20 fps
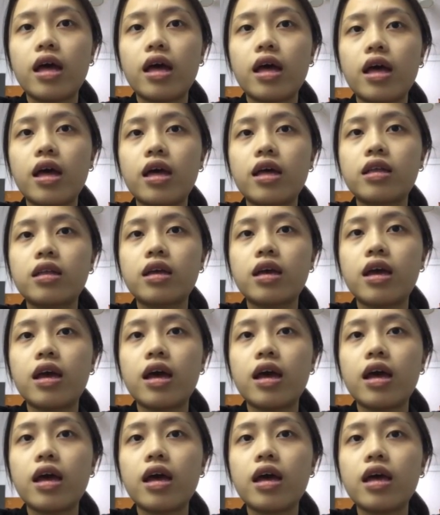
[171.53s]
And
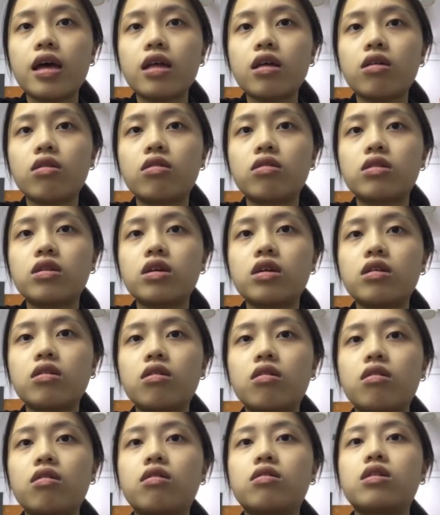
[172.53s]
n-order
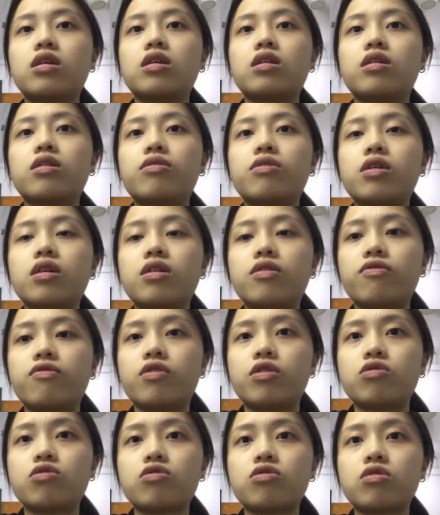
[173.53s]
ordinary
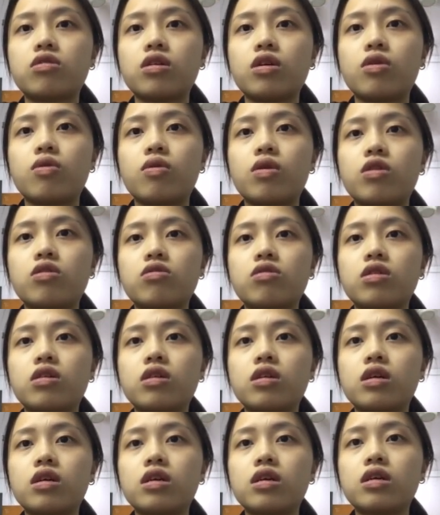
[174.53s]
differential
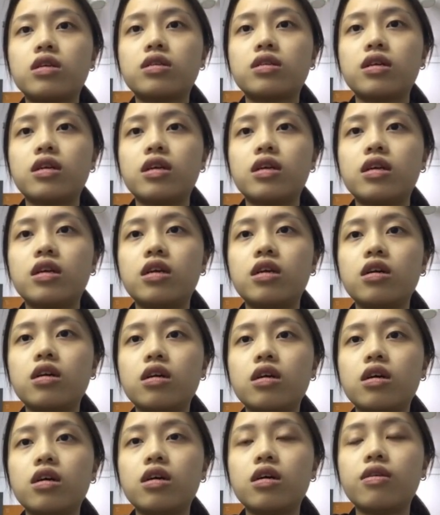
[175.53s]
equation is linear
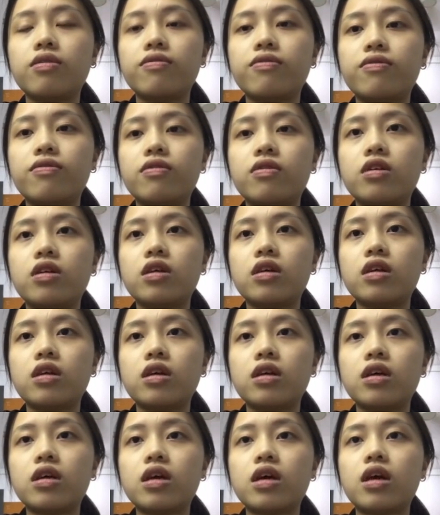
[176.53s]
if
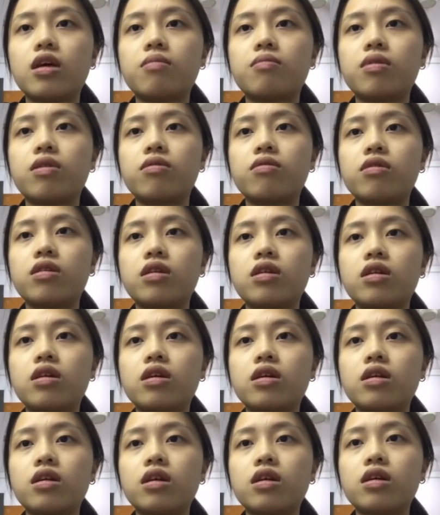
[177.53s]
it can be
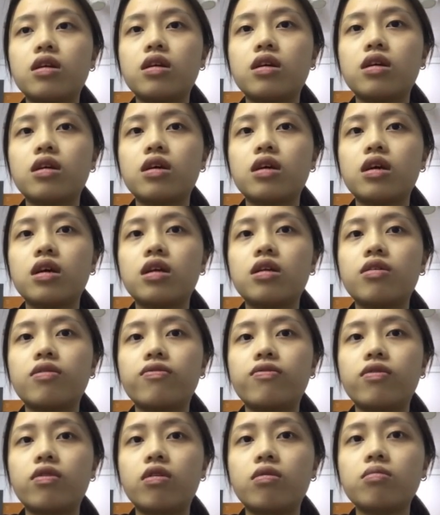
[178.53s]
written in the
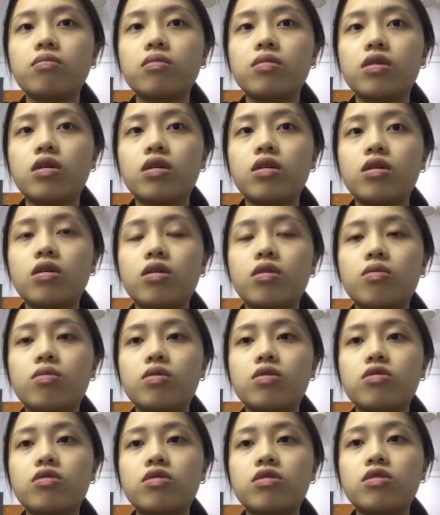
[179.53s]
form
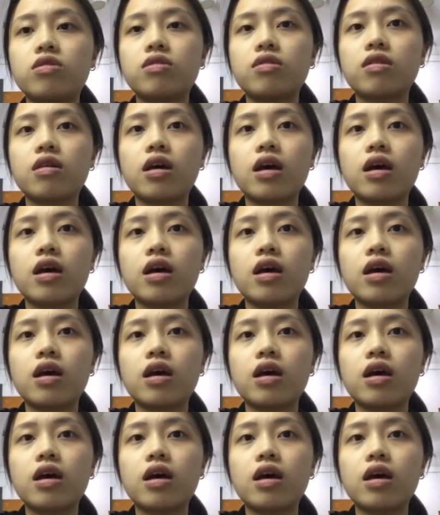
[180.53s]
which is